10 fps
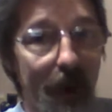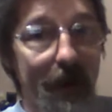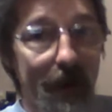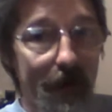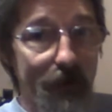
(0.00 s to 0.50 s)

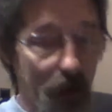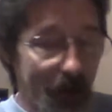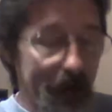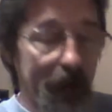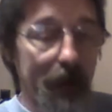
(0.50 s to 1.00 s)
gives you
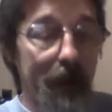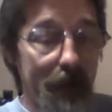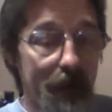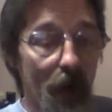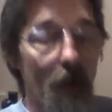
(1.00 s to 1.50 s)
everything you
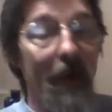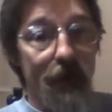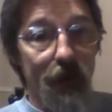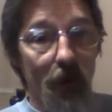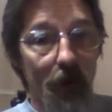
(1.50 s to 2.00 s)
need to know about
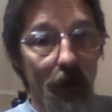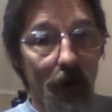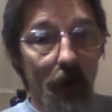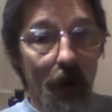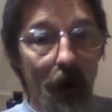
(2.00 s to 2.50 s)
the soil,
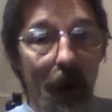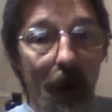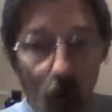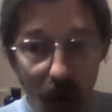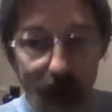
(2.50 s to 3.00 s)

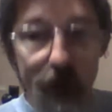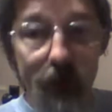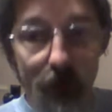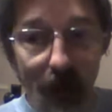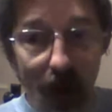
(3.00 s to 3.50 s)
and ways
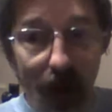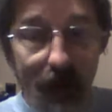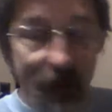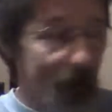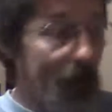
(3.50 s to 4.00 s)
to enhance it.